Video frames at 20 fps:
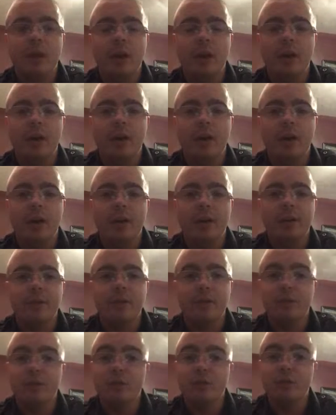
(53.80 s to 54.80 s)

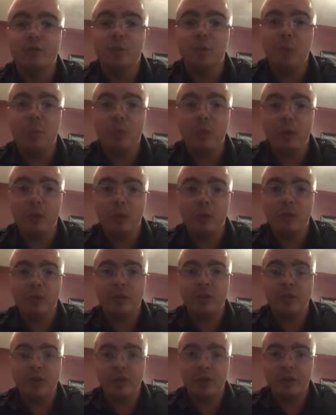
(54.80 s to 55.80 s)
2 Super Bowls with
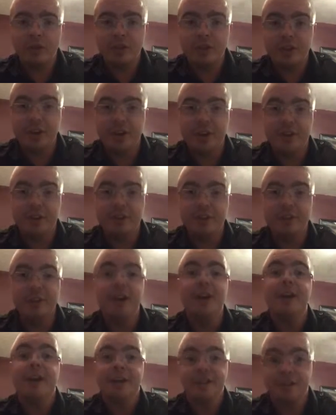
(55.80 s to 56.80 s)
the New York Giants
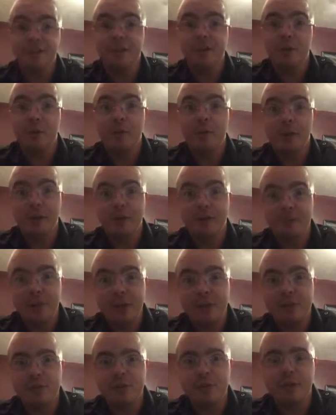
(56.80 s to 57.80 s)
against the New England
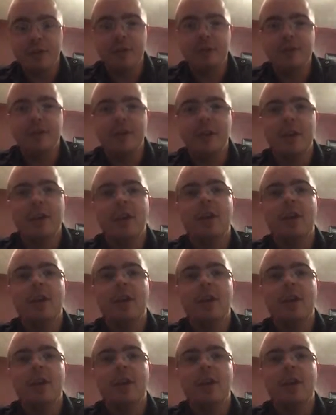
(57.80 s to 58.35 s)
Patriots.